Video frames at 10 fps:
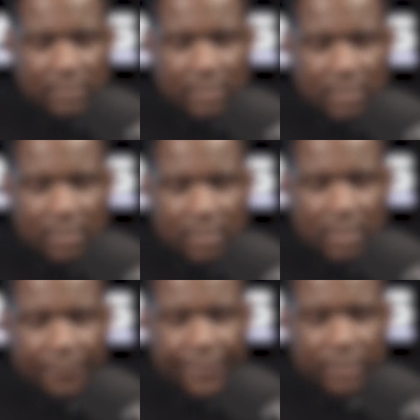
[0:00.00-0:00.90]
the
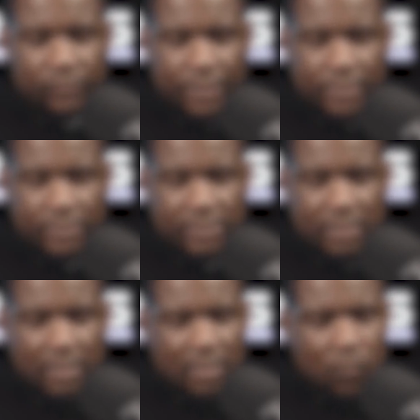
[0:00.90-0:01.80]
administrators,
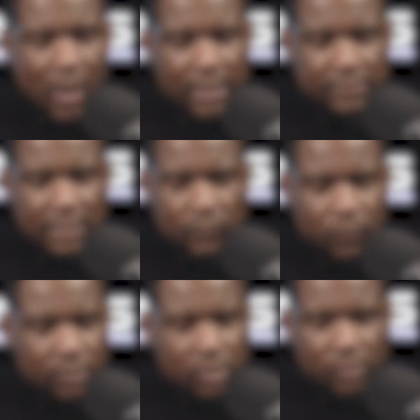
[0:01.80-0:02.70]
wireless
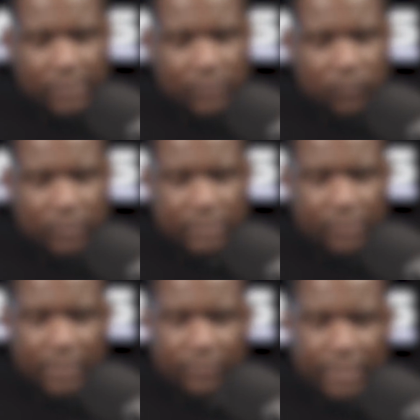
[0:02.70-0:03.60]
network, local networks,
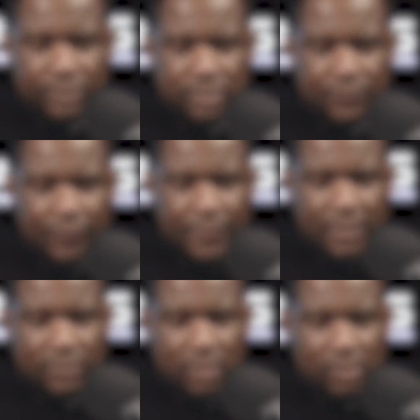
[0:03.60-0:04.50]
internet connections,
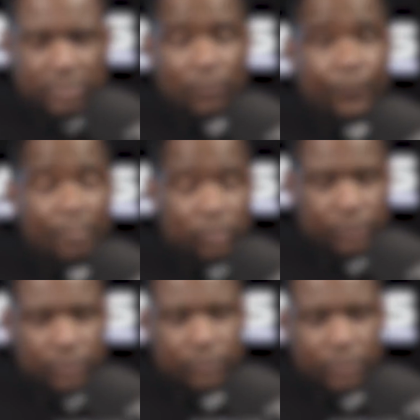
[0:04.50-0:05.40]
VPN tunnels,
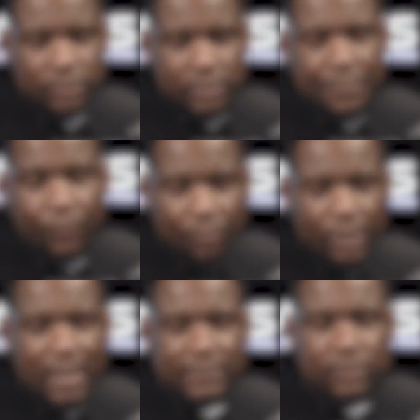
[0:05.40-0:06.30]
remote users,
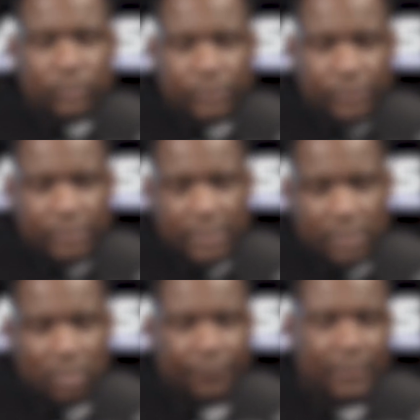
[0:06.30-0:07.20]
remote access users,
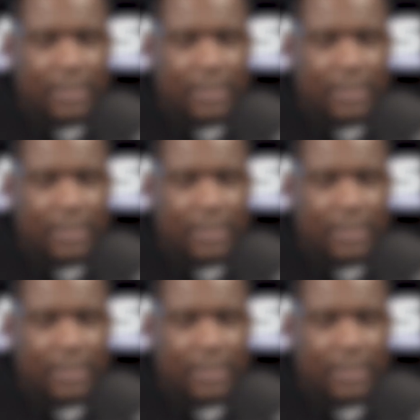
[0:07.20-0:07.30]
and all of